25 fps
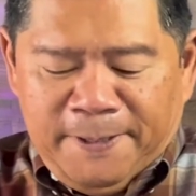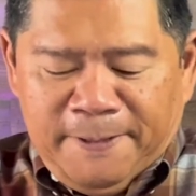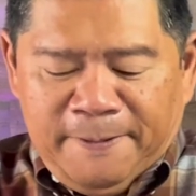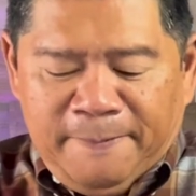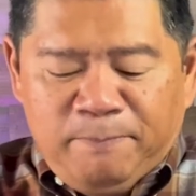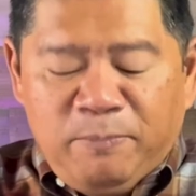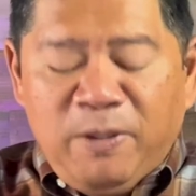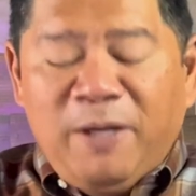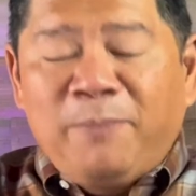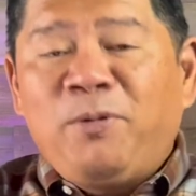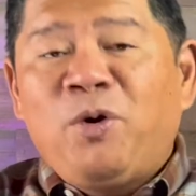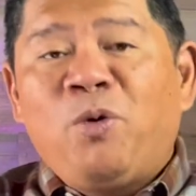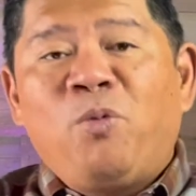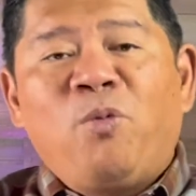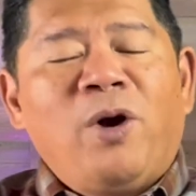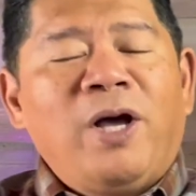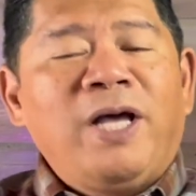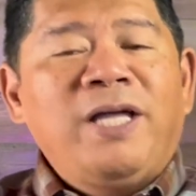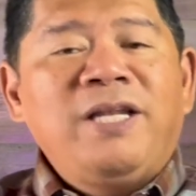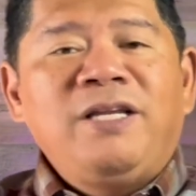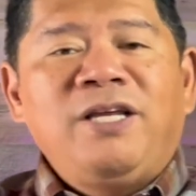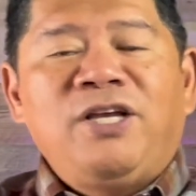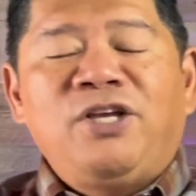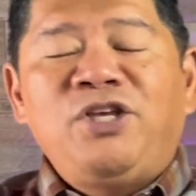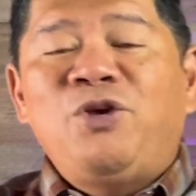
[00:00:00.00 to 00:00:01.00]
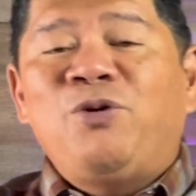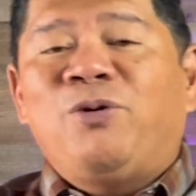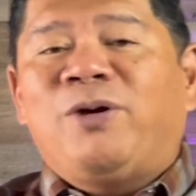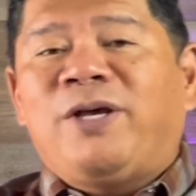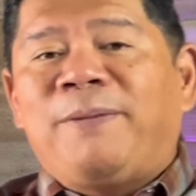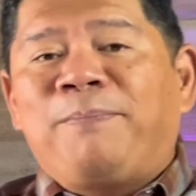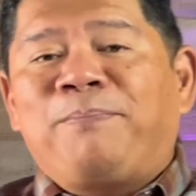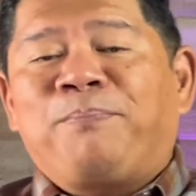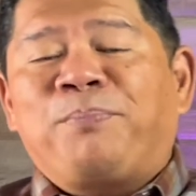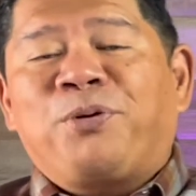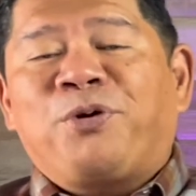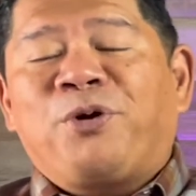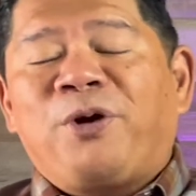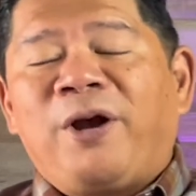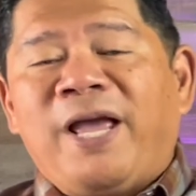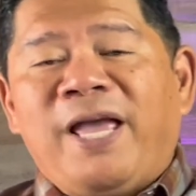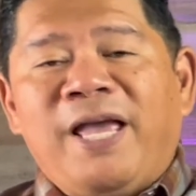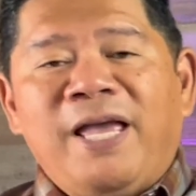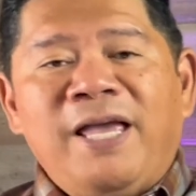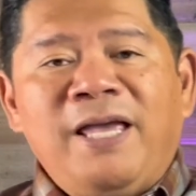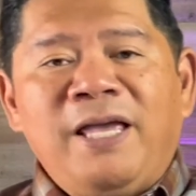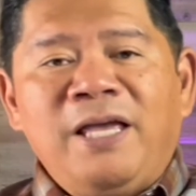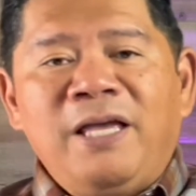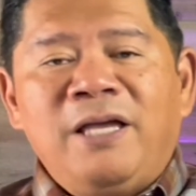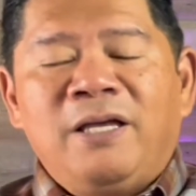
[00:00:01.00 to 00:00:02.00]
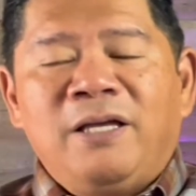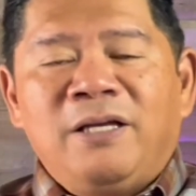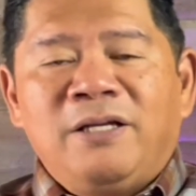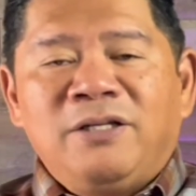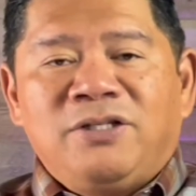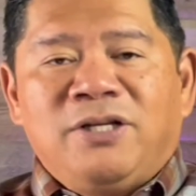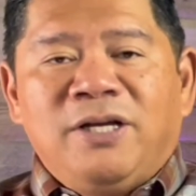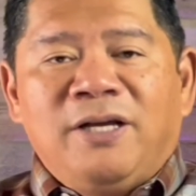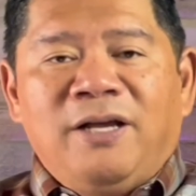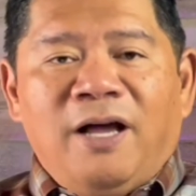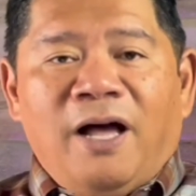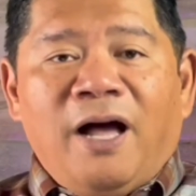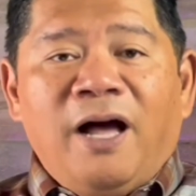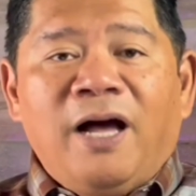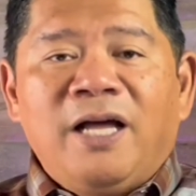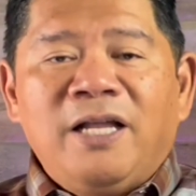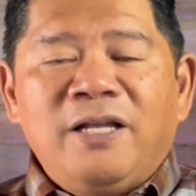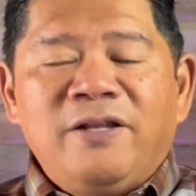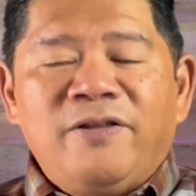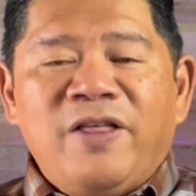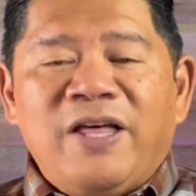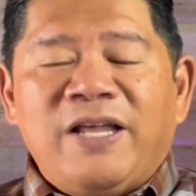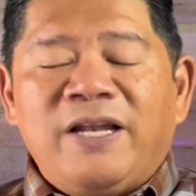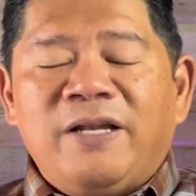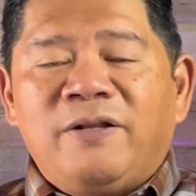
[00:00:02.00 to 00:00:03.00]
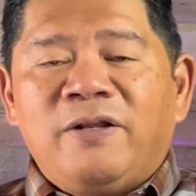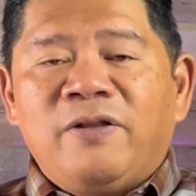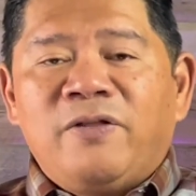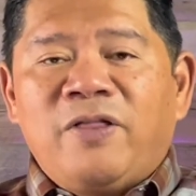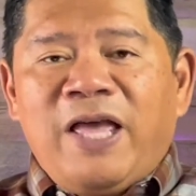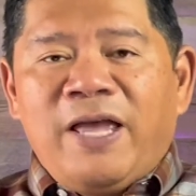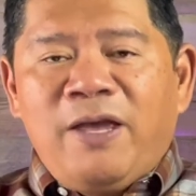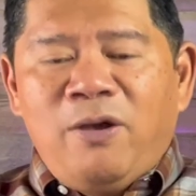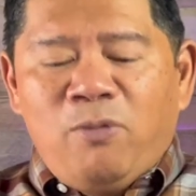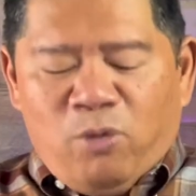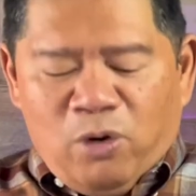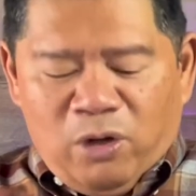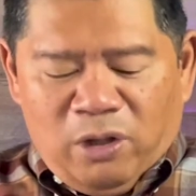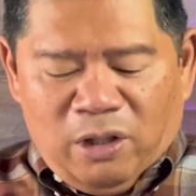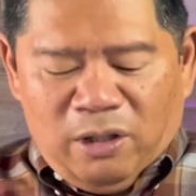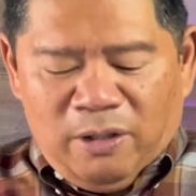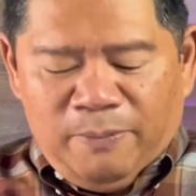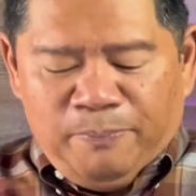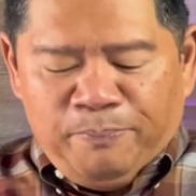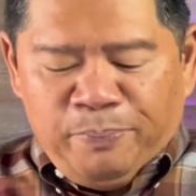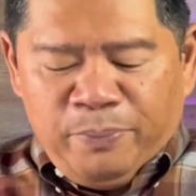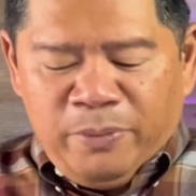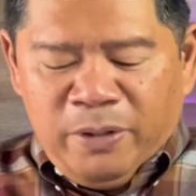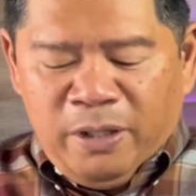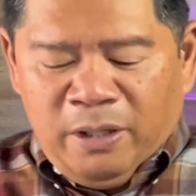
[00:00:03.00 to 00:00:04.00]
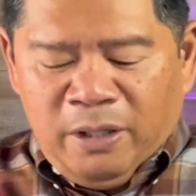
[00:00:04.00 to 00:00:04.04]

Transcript: Number one, you can pray to God that they will